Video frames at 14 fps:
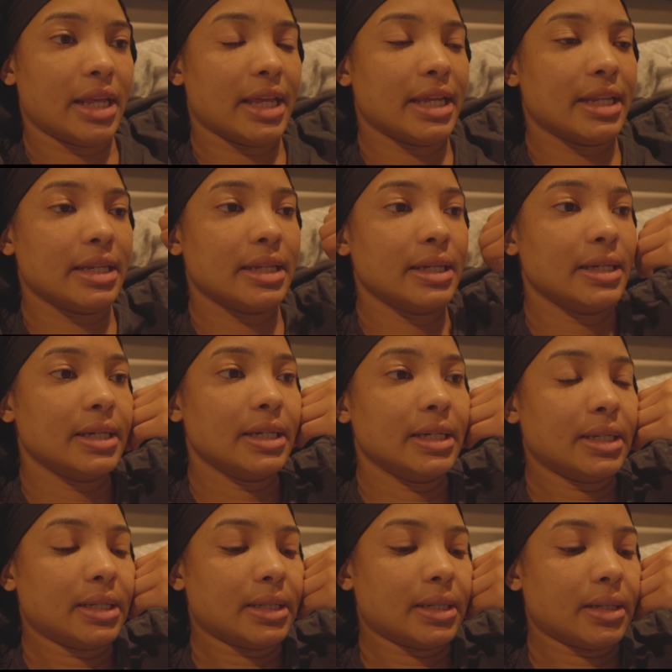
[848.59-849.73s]
And
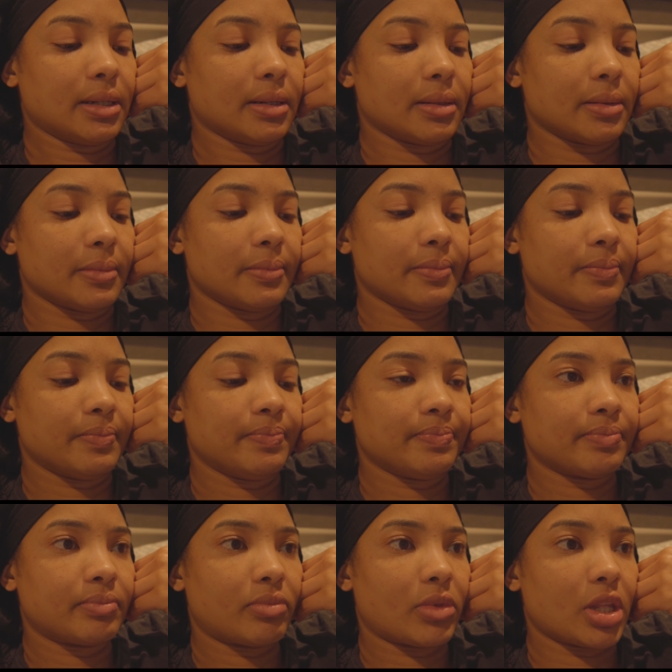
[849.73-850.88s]
um,
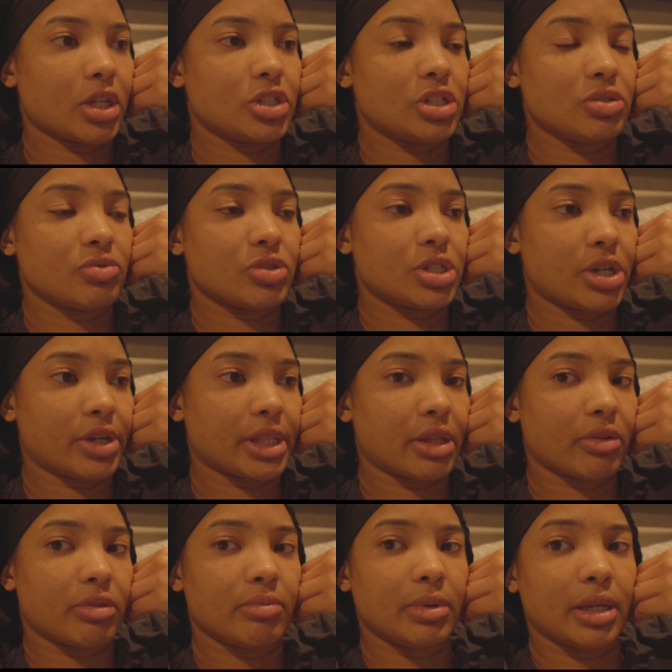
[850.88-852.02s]
and she was sharing
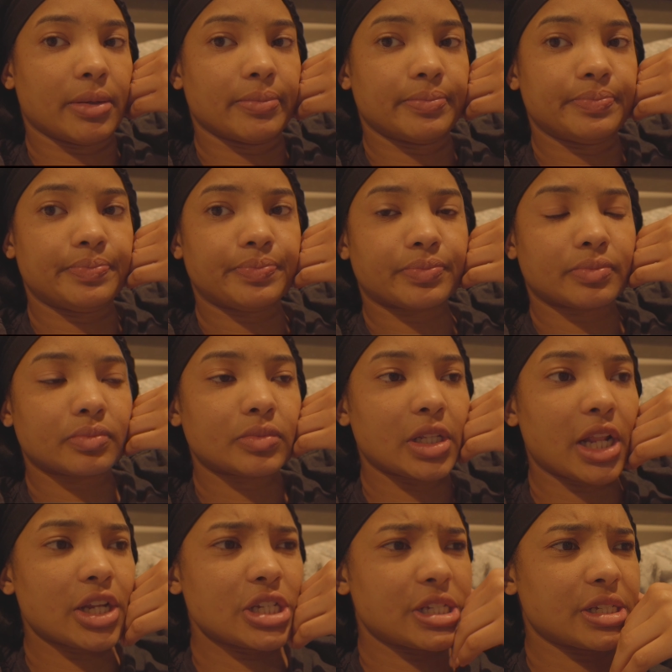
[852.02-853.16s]
that with me. And
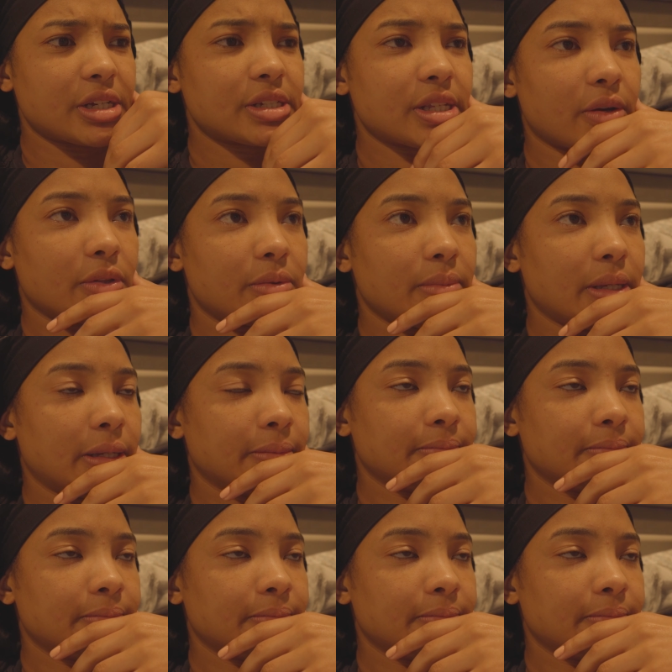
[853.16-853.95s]
as she shares that with me,